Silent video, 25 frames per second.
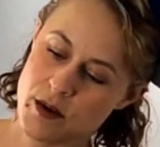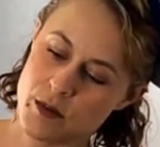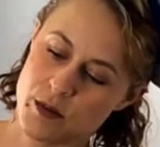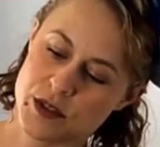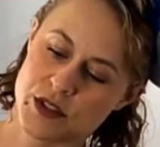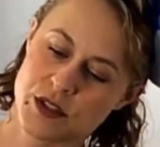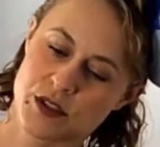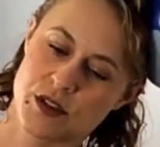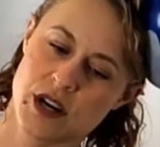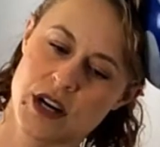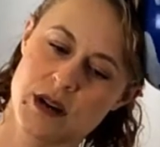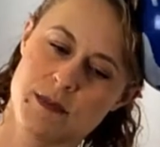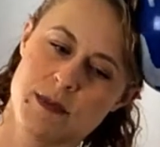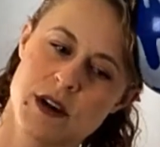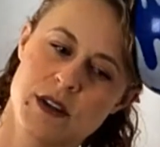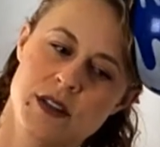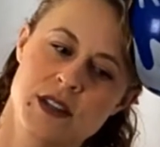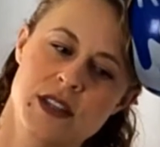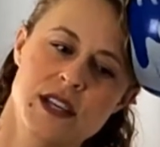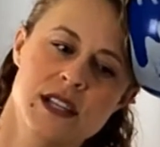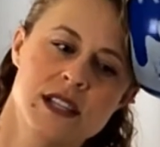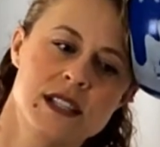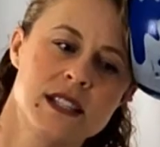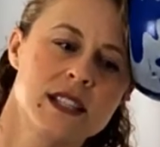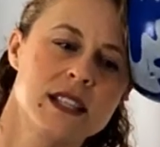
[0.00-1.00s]
What's great
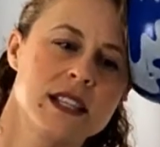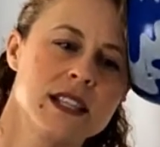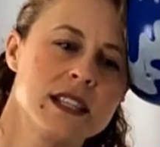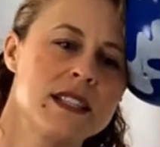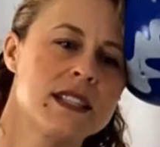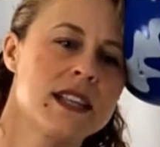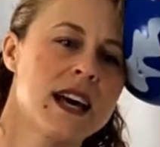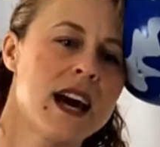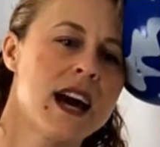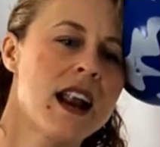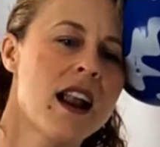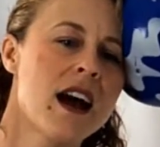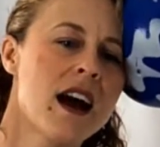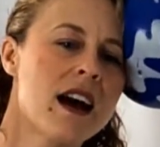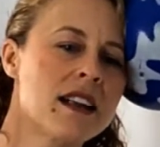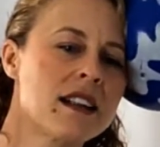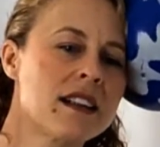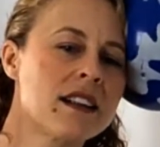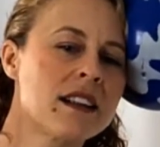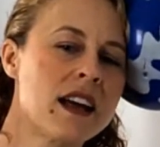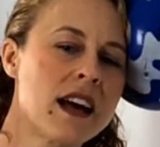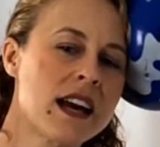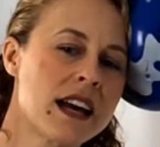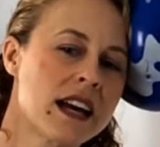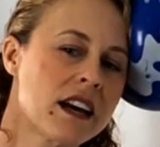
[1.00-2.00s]
about this is that
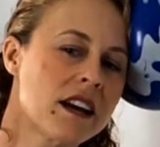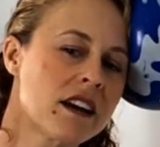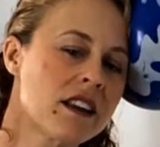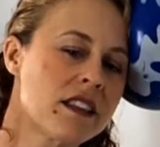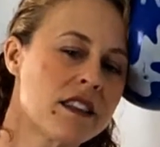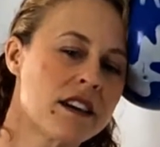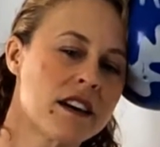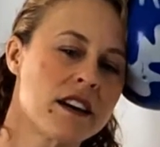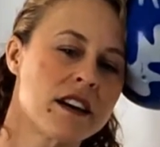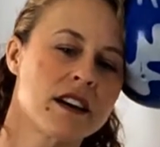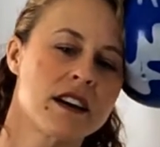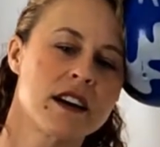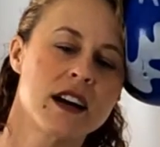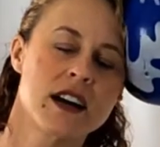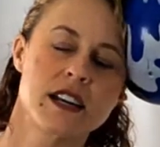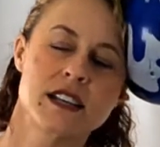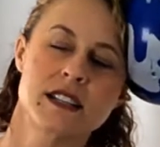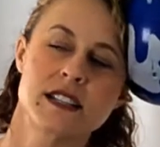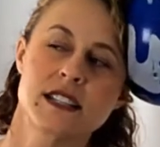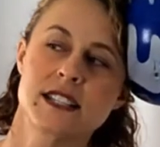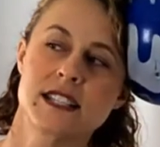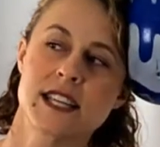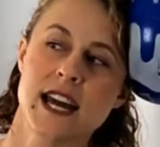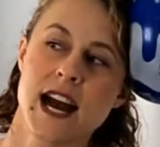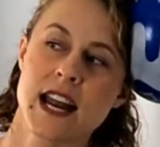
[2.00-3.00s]
unlike the kind
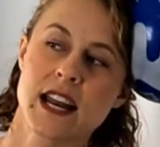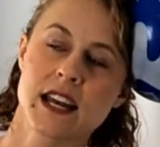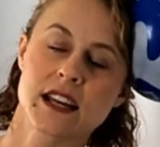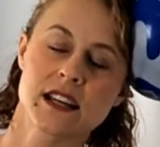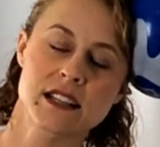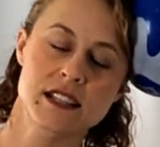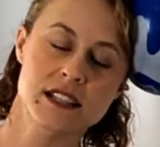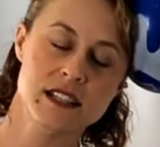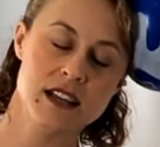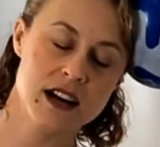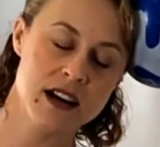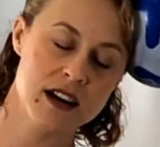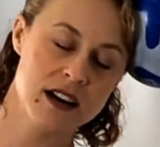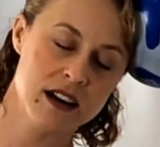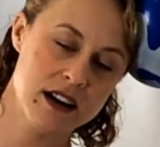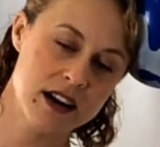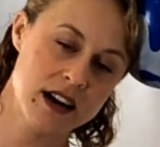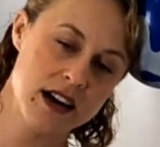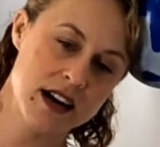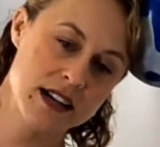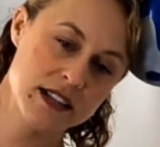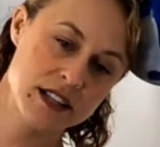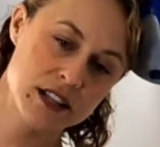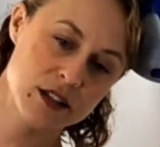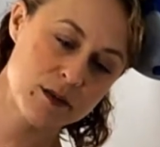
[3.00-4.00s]
of static
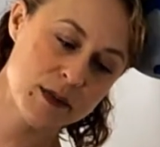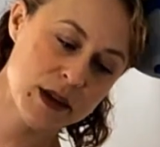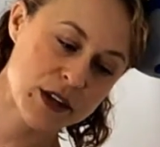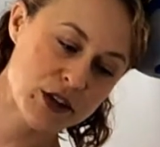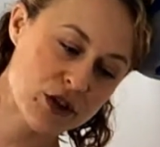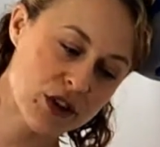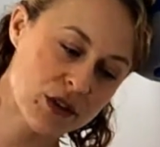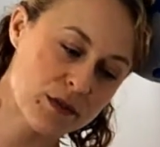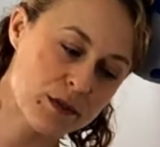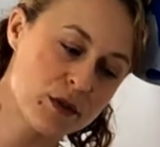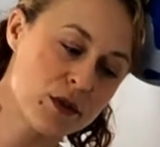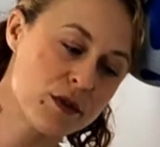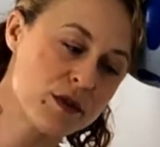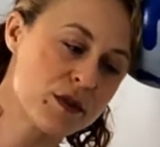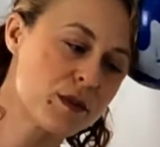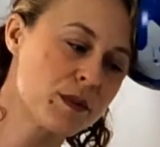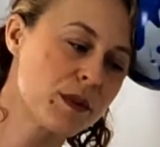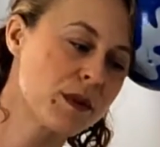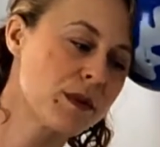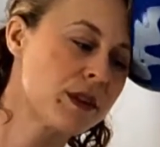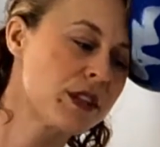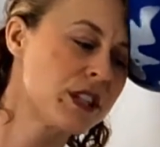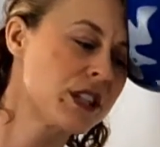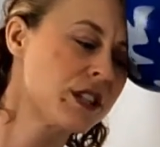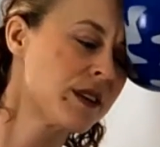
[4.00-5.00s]
isometric moves
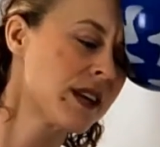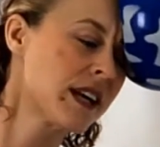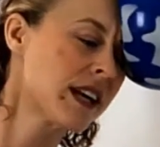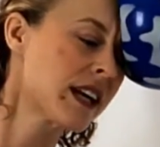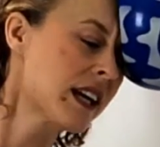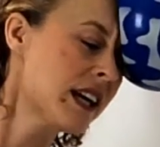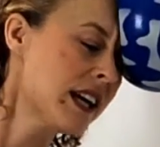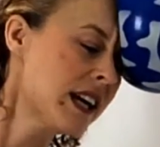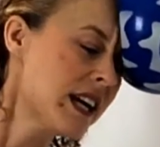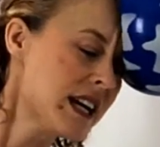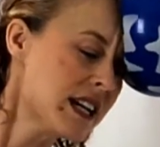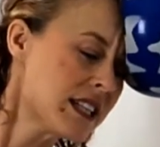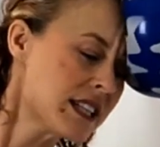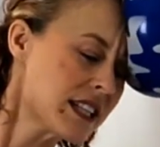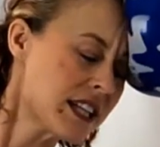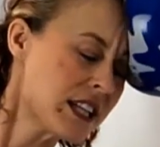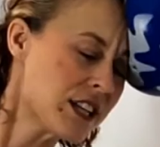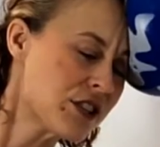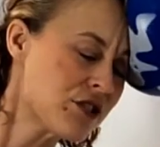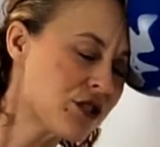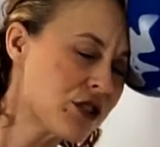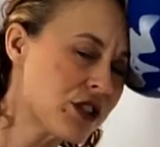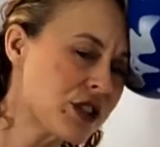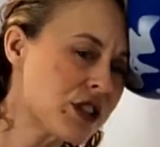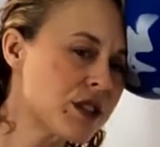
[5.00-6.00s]
we were doing, it
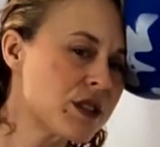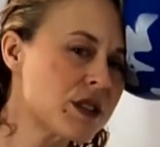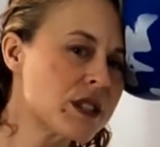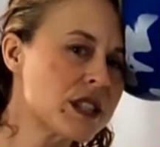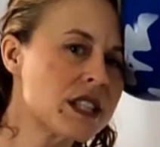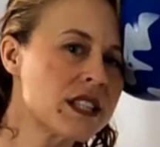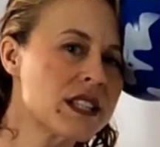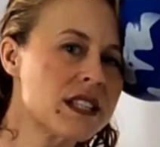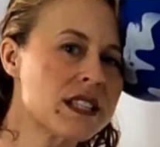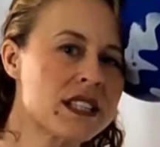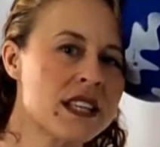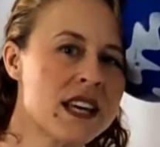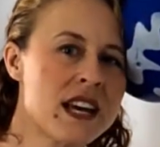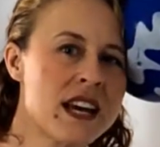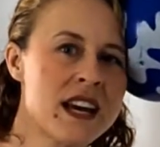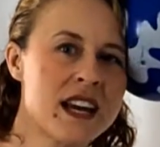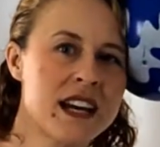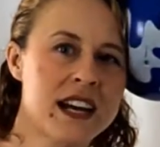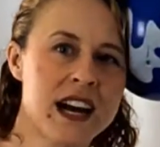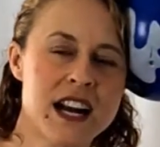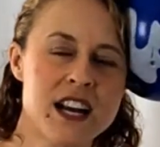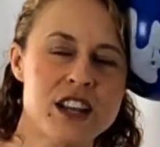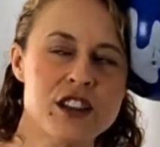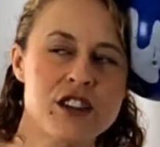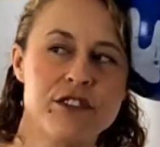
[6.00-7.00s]
introduces
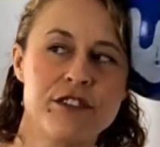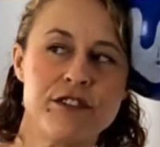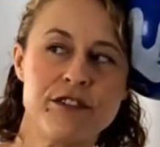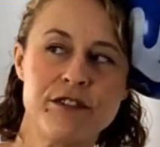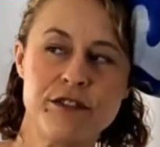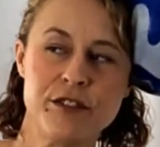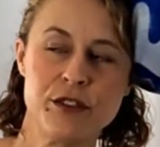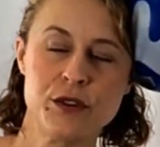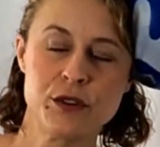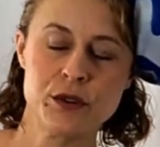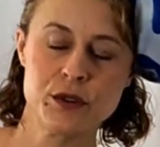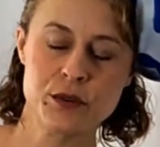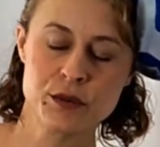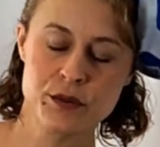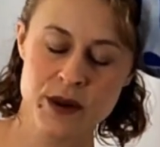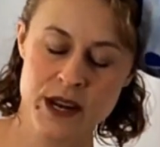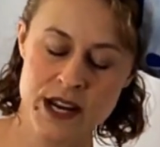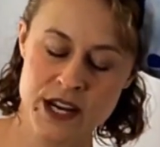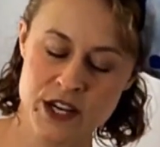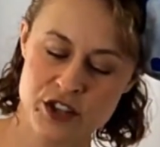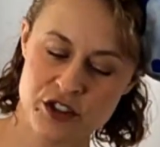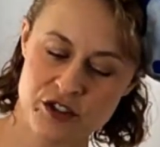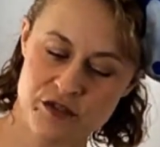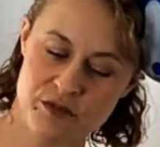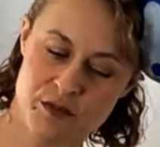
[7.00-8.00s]
kind of the full
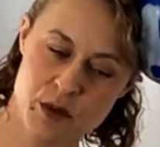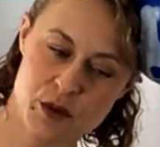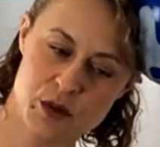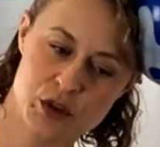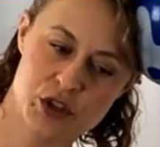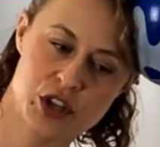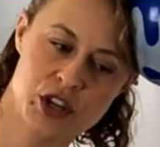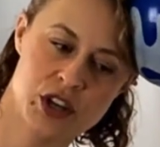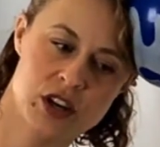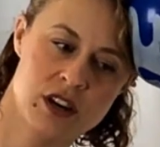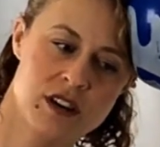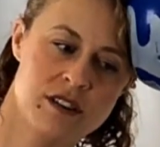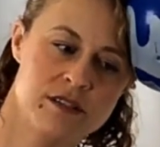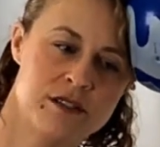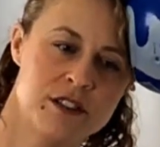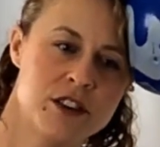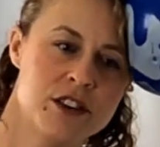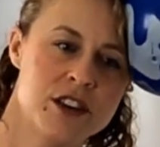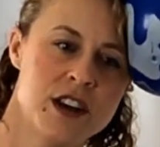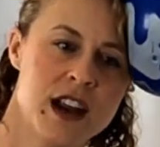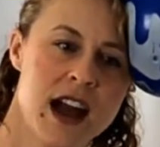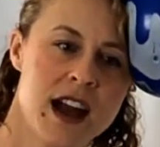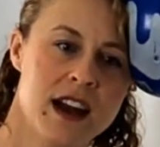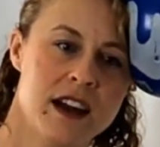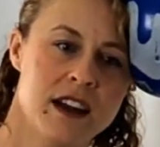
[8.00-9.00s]
range of motion of
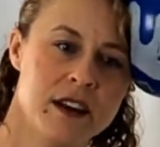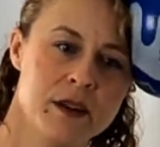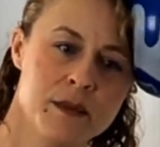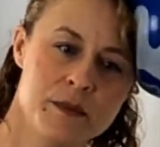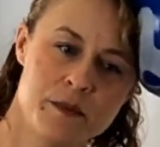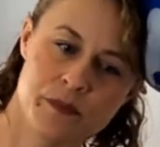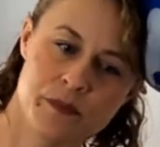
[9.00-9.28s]
your neck.